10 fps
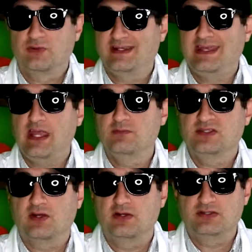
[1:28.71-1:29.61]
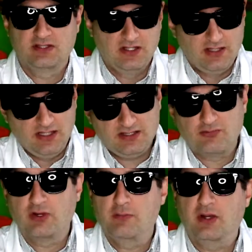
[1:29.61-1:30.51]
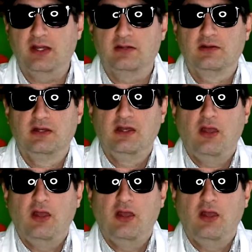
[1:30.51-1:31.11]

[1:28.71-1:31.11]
when the game starts, hit the right button,